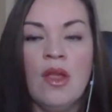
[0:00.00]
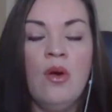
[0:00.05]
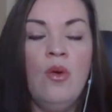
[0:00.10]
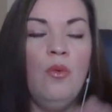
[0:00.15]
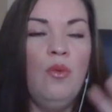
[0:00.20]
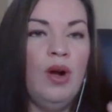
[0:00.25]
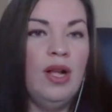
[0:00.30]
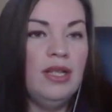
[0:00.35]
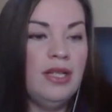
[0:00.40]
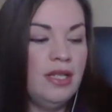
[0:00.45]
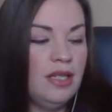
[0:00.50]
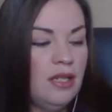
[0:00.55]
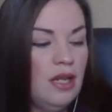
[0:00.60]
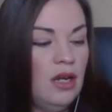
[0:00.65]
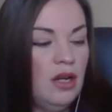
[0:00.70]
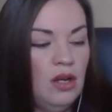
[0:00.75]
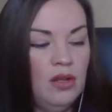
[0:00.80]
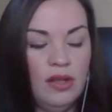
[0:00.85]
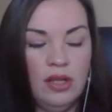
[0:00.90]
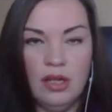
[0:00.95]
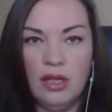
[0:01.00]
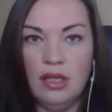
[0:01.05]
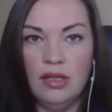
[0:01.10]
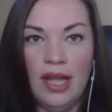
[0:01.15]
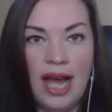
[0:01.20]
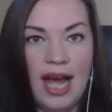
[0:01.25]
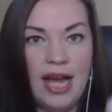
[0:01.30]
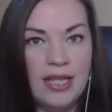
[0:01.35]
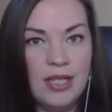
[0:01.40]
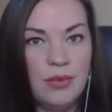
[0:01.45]
once the
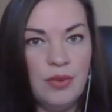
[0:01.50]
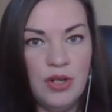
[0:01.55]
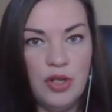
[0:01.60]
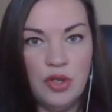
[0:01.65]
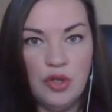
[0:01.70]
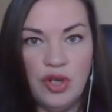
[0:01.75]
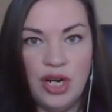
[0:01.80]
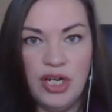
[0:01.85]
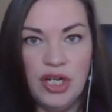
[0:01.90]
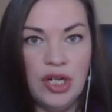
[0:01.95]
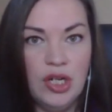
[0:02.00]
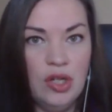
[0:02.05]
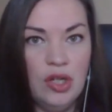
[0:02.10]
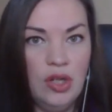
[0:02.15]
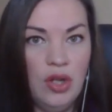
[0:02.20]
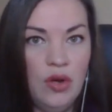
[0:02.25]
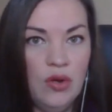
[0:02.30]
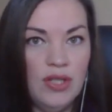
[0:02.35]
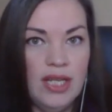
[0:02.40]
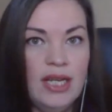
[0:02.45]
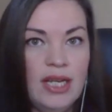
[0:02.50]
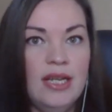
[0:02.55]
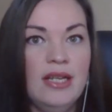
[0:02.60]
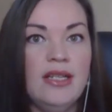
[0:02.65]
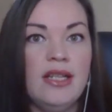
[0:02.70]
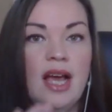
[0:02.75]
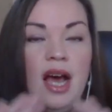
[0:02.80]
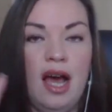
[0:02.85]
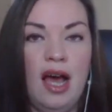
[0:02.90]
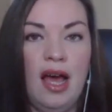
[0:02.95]
class registration
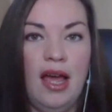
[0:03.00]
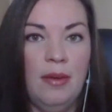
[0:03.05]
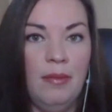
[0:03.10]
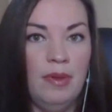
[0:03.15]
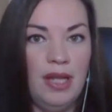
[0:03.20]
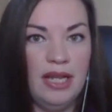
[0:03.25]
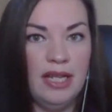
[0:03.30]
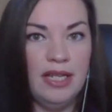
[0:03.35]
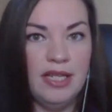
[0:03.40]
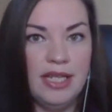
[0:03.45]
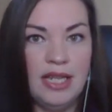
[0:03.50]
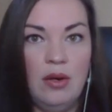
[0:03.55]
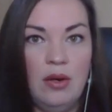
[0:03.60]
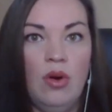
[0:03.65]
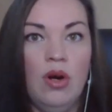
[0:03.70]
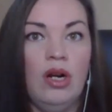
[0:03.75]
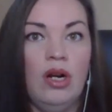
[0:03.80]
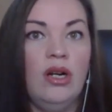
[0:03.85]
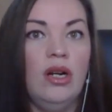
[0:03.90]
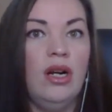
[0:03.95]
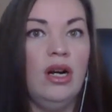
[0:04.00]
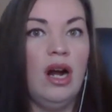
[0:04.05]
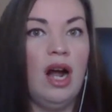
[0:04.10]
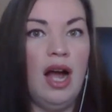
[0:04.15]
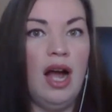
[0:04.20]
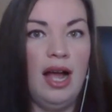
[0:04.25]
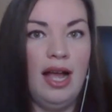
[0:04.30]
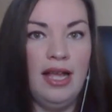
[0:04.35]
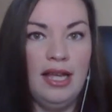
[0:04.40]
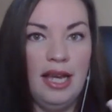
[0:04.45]
closes, I place the order,
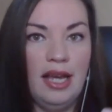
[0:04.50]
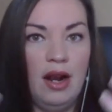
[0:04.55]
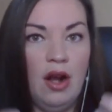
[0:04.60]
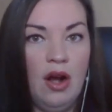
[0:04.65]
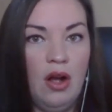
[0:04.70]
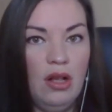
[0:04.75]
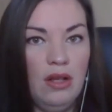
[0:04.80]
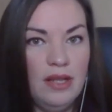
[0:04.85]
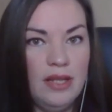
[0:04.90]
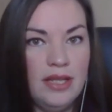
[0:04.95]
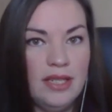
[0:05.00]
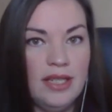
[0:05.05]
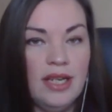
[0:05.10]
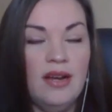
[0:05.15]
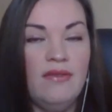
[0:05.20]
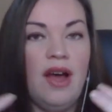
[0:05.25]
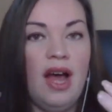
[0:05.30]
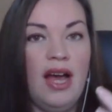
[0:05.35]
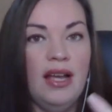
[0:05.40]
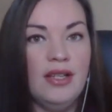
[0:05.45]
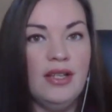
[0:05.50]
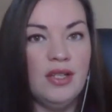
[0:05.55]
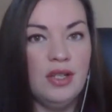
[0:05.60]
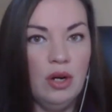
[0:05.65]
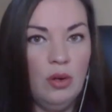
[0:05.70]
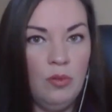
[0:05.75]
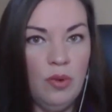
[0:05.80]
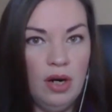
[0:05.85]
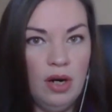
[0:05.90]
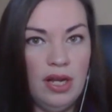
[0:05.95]
I get all of the stuff, I
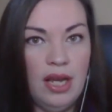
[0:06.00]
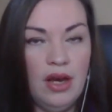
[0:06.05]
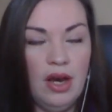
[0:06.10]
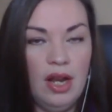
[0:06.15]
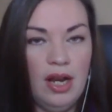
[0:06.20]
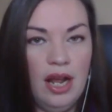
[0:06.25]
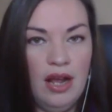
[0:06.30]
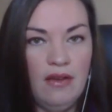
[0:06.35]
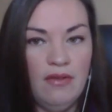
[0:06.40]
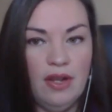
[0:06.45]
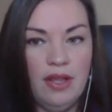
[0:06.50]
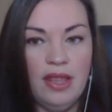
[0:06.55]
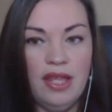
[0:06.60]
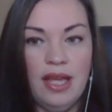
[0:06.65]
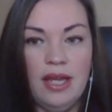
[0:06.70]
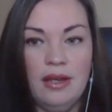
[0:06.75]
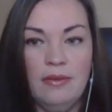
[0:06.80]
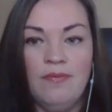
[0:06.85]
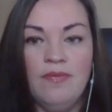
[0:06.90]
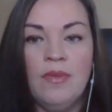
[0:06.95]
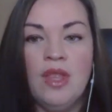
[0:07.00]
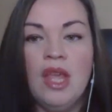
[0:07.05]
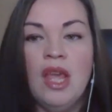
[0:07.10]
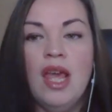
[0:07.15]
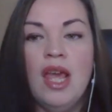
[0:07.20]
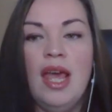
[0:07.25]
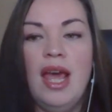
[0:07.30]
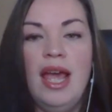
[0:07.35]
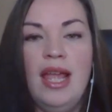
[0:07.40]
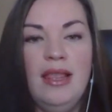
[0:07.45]
start working on everything.
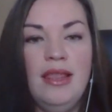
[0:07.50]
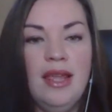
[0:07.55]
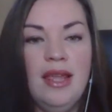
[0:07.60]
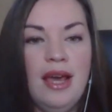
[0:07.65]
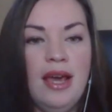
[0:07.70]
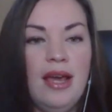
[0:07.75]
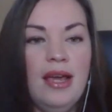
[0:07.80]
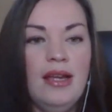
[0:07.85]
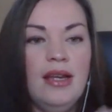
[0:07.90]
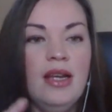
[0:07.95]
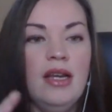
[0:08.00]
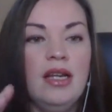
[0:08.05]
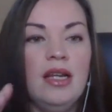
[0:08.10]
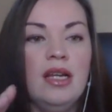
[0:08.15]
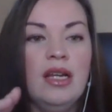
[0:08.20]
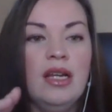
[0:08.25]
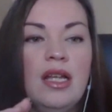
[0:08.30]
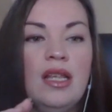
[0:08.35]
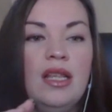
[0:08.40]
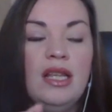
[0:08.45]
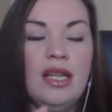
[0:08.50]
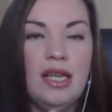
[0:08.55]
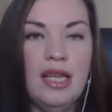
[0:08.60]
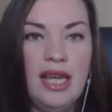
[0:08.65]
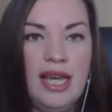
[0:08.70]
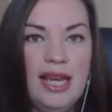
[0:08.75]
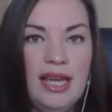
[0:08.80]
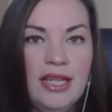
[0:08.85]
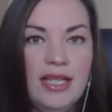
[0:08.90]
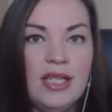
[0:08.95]
And then the
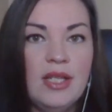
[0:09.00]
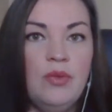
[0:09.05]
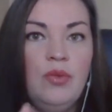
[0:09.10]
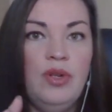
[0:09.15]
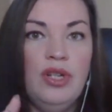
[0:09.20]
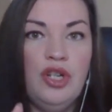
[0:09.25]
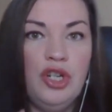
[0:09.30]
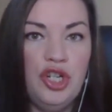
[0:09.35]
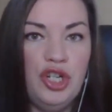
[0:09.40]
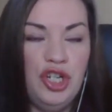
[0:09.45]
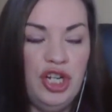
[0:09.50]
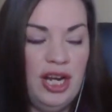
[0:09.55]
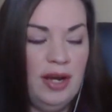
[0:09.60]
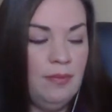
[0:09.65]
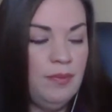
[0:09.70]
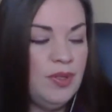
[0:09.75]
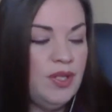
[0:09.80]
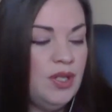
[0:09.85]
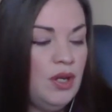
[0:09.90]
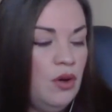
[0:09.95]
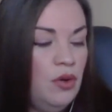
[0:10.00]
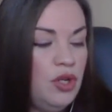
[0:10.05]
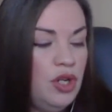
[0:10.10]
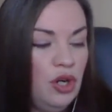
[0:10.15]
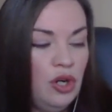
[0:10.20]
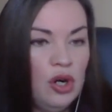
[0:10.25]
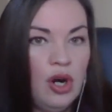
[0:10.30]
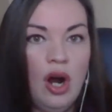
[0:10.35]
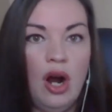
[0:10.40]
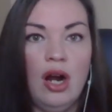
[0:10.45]
kits would ship. So
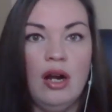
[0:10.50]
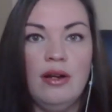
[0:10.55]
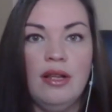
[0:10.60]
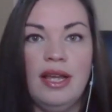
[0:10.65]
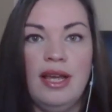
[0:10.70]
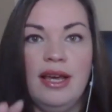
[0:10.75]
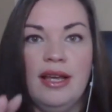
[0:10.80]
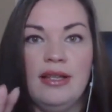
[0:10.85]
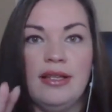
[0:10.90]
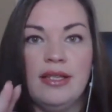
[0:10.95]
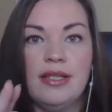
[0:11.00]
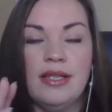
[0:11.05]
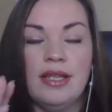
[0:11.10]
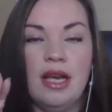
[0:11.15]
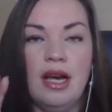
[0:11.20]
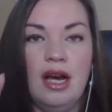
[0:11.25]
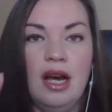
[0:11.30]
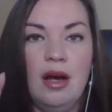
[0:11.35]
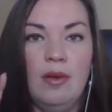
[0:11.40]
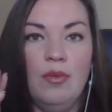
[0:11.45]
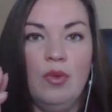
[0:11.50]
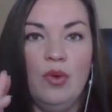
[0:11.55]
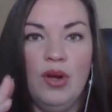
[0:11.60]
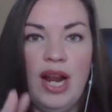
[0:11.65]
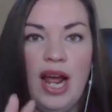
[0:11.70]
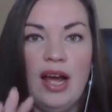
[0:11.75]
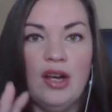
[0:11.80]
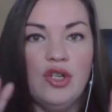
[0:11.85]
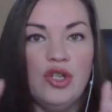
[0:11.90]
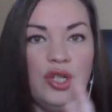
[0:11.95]
your card kits would
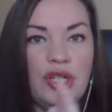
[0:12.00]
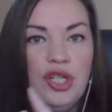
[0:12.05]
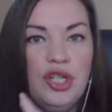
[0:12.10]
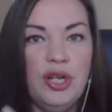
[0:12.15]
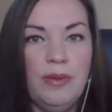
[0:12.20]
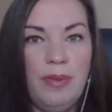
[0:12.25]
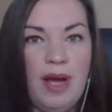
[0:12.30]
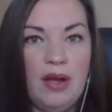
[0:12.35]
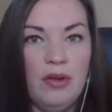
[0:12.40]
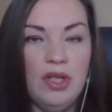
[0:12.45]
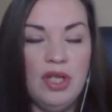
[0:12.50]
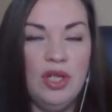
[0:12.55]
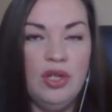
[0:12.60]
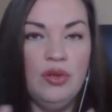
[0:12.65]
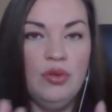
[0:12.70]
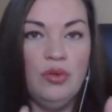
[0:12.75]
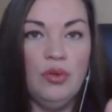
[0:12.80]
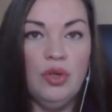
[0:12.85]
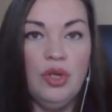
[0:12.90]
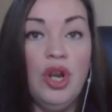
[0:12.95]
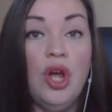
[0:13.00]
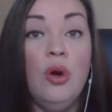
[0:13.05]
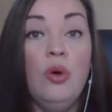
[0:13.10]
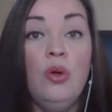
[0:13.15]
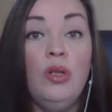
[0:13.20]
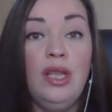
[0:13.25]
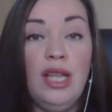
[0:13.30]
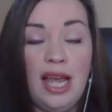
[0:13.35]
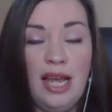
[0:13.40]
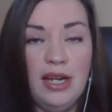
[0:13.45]
actually ship out to you no
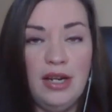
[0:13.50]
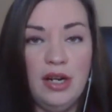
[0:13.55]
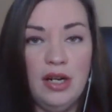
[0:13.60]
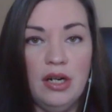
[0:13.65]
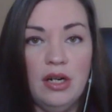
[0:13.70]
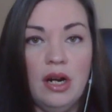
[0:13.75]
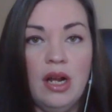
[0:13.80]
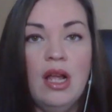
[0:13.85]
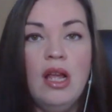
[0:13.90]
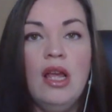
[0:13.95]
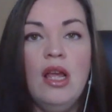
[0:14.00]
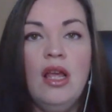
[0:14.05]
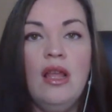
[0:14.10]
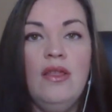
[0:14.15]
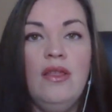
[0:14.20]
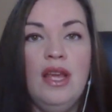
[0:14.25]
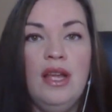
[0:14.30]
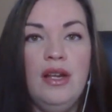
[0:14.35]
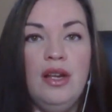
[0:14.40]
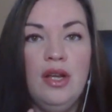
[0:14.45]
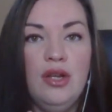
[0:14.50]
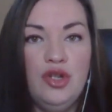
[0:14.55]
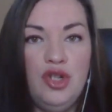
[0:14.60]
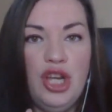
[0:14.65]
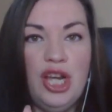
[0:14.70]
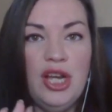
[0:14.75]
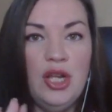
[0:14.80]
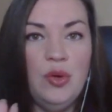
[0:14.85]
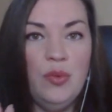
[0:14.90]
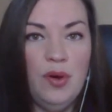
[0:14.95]
later than
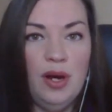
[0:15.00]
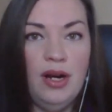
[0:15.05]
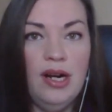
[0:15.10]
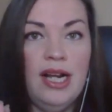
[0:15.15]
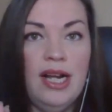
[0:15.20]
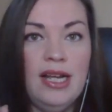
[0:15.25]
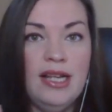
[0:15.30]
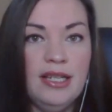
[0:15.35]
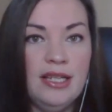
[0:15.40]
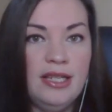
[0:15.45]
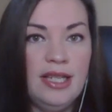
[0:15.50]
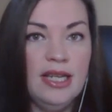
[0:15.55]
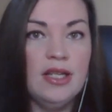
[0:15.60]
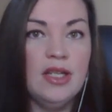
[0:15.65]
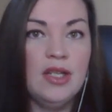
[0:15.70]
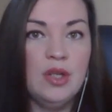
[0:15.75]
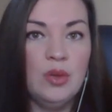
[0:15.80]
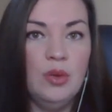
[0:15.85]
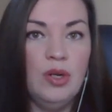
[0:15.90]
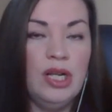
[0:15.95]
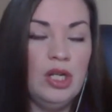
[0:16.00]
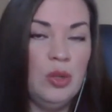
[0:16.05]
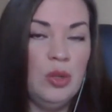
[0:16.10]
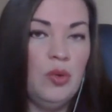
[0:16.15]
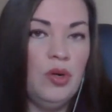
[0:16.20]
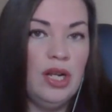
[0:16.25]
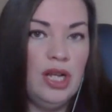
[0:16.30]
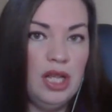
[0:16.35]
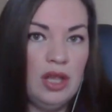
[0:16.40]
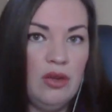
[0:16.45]
January 6th,
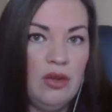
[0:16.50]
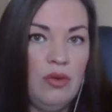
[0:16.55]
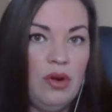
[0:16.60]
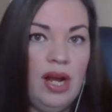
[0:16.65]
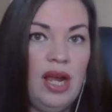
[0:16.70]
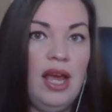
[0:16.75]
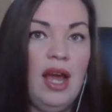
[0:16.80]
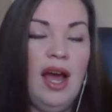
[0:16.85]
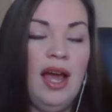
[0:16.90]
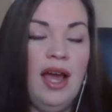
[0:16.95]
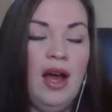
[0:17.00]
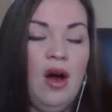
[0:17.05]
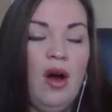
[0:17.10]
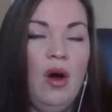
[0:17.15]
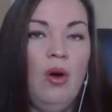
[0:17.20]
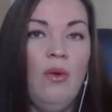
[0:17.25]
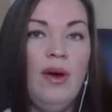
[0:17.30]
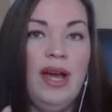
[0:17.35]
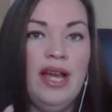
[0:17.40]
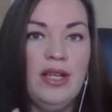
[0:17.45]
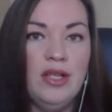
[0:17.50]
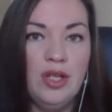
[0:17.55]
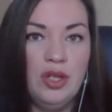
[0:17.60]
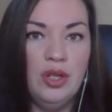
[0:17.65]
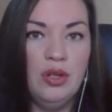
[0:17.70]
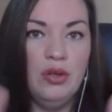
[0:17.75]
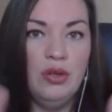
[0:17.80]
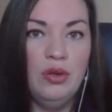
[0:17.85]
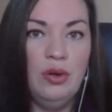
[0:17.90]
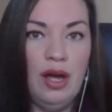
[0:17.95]
2023. I always
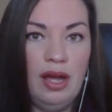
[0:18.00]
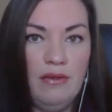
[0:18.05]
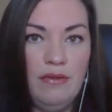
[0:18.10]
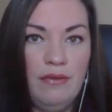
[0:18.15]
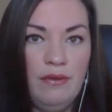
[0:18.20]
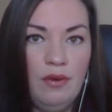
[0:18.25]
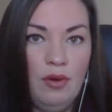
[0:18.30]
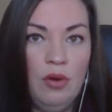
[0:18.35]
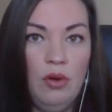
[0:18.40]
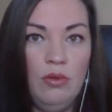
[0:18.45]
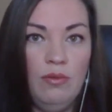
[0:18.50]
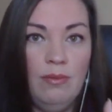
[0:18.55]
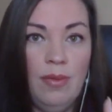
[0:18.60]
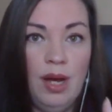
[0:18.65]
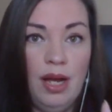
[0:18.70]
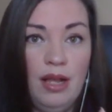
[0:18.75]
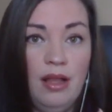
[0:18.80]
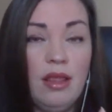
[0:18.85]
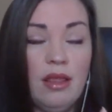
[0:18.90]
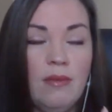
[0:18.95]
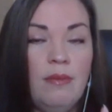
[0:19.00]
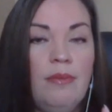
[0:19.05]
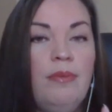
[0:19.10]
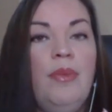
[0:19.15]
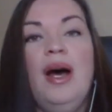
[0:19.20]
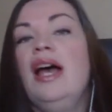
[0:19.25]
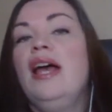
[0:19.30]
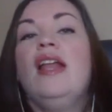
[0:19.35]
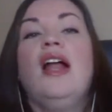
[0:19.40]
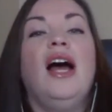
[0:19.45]
do a full month,
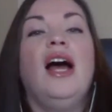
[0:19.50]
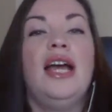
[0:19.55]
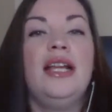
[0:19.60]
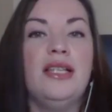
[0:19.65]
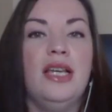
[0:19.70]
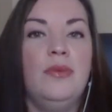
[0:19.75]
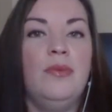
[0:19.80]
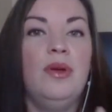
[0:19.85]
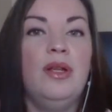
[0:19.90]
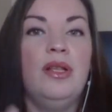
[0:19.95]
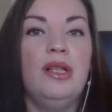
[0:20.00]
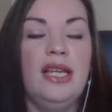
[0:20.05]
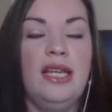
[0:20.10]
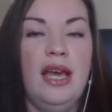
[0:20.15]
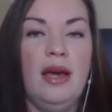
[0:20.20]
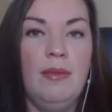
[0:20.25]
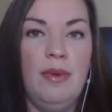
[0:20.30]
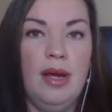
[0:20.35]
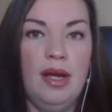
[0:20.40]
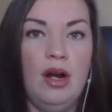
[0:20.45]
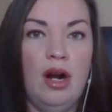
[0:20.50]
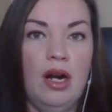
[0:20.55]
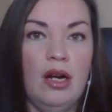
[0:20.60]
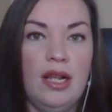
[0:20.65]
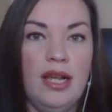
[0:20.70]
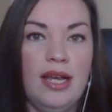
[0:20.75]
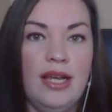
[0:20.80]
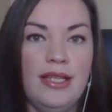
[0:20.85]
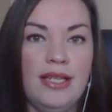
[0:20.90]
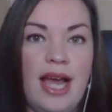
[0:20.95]
but I typically get my
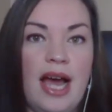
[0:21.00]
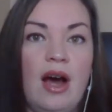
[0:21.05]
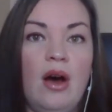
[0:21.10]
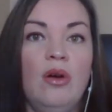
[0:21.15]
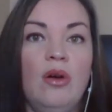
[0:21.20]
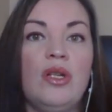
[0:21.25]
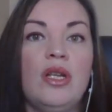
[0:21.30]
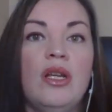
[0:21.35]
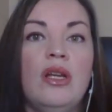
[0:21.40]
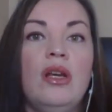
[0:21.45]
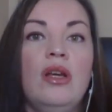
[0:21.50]
card kits out